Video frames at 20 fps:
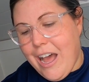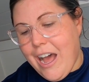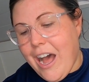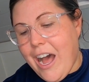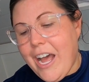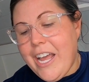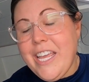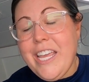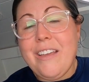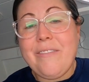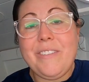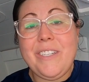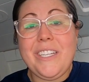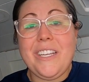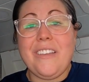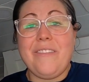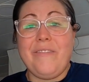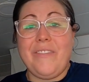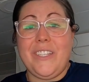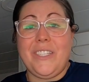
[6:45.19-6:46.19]
I have to
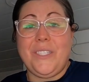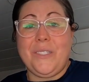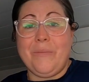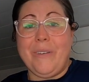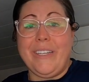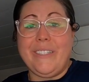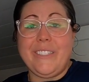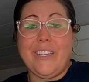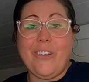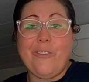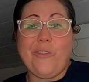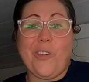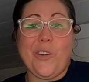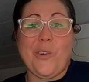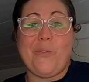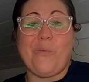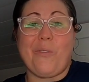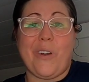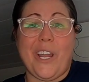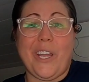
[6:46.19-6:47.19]
convince myself on
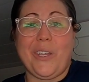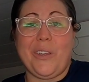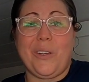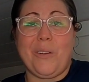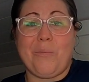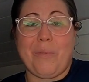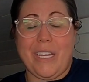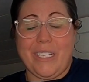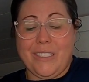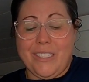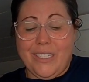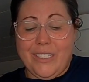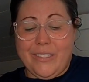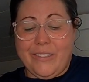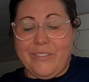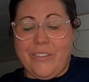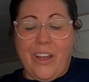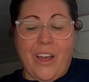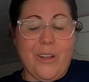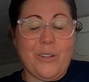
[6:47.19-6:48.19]
a regular basis
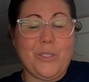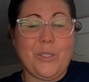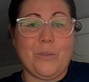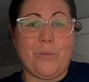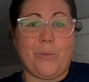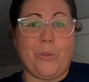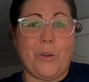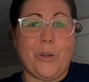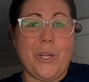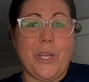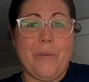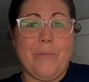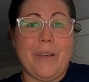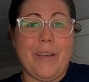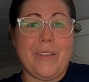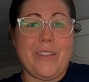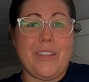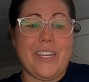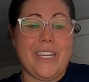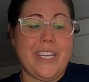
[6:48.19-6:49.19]
not to worry
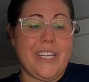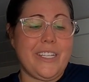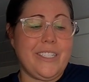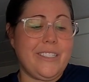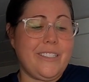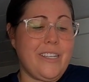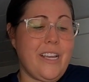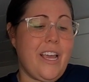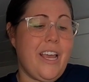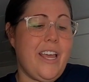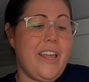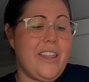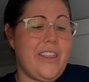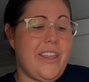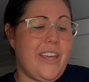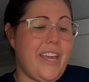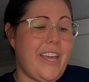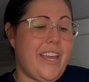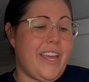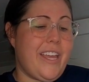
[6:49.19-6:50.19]
about things
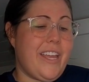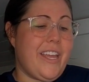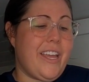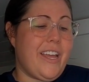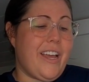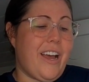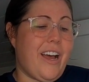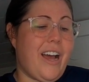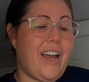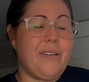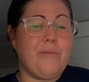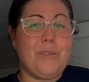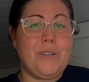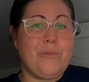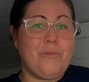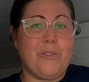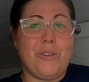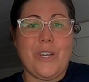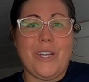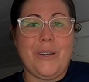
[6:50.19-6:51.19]
that I would
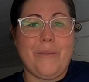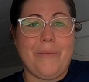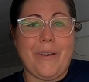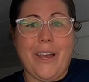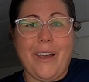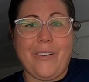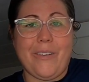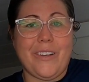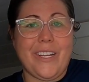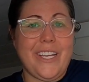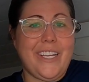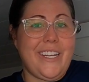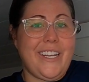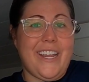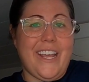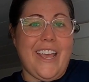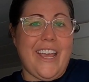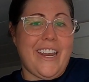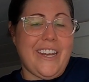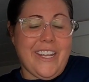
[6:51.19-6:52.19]
have worried about in
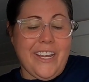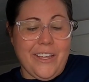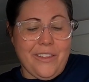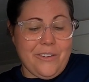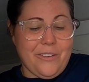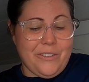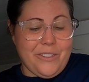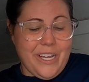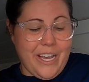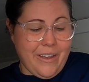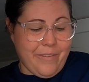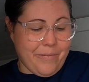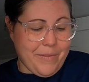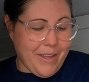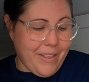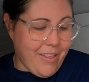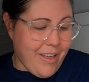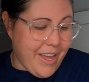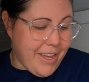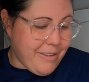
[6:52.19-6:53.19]
any other day of my
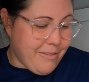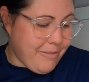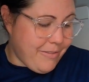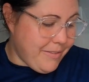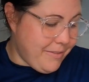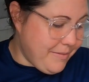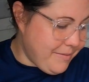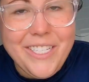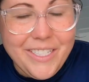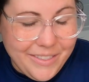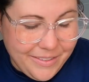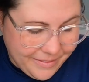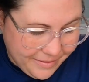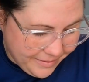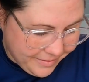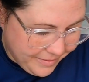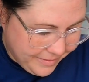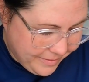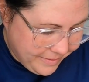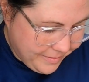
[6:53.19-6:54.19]
life.
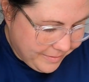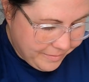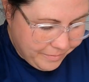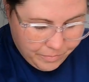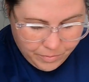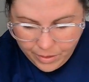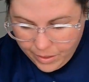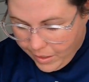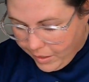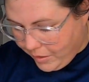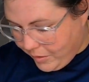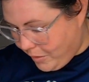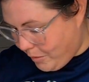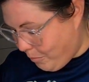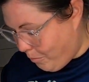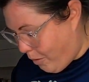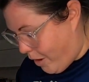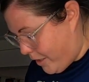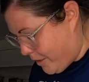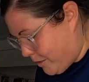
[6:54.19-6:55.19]
The
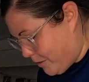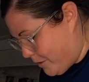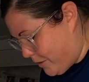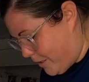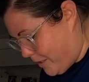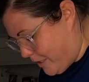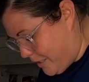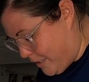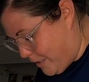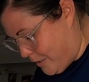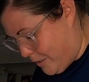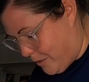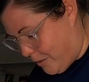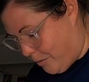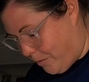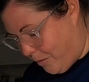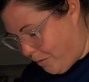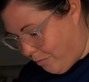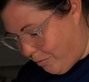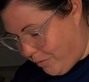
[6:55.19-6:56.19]
water started to
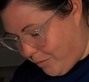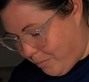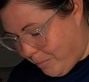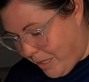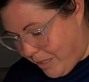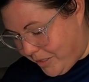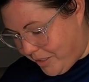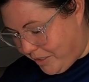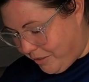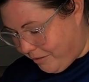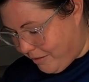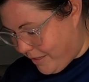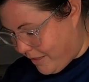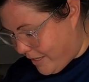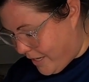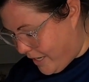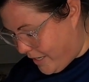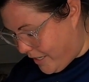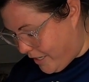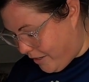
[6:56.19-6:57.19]
soak through the
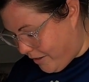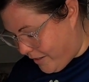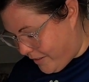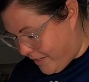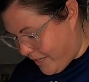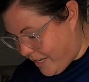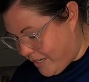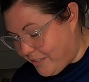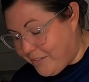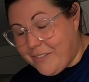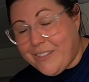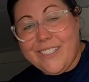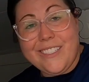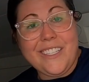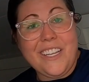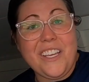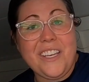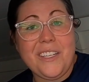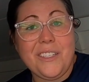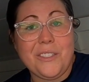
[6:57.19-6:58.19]
polyurethane here at the edge of the
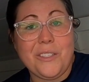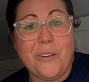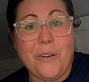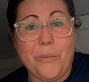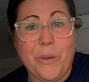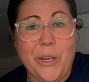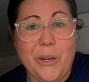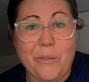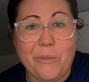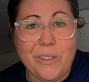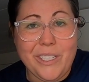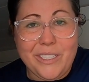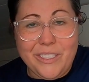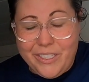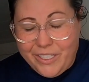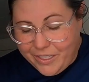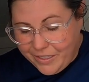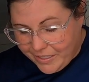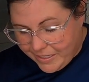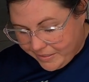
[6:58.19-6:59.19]
sink, so I'm gonna
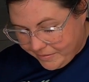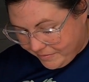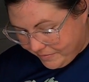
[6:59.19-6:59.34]
reseal it.